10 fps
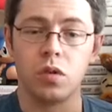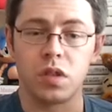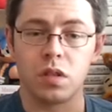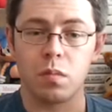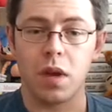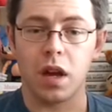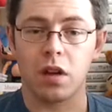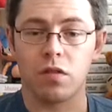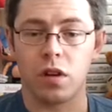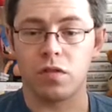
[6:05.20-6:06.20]
loose
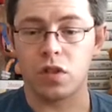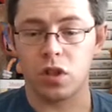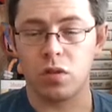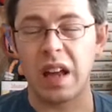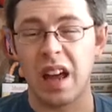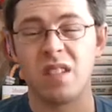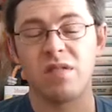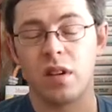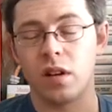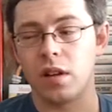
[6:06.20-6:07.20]
Mega Drive 2,
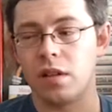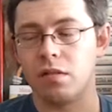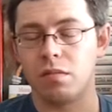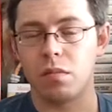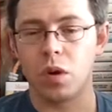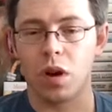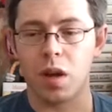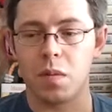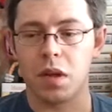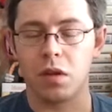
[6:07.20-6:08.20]
again fairly
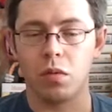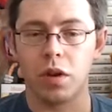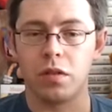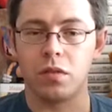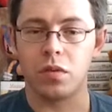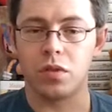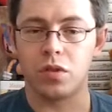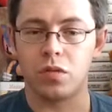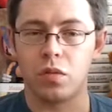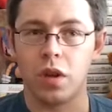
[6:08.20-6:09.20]
grimy, with
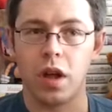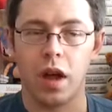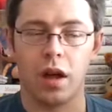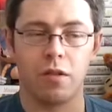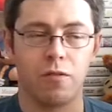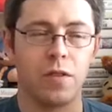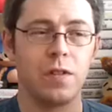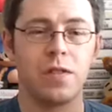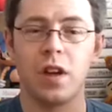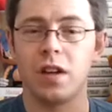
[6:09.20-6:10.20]

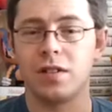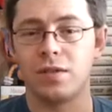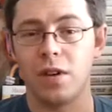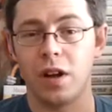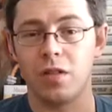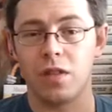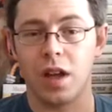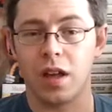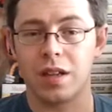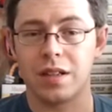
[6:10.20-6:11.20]
FIFA 95
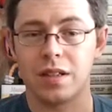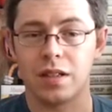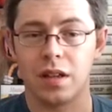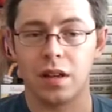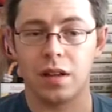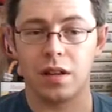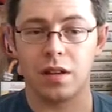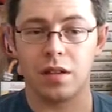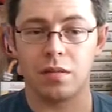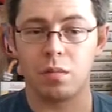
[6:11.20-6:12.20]
and
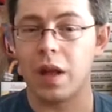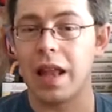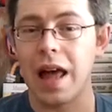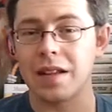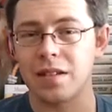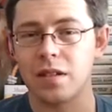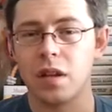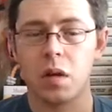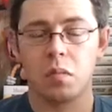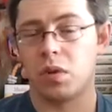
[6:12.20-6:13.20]
Aladdin,
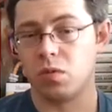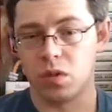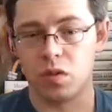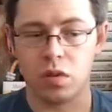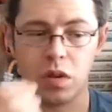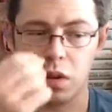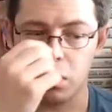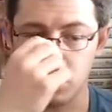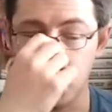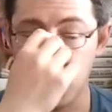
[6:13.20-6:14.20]
but
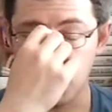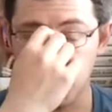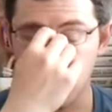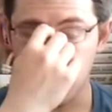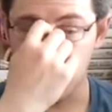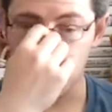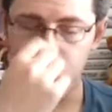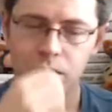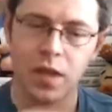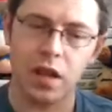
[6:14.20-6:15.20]
it was boxed but no manual.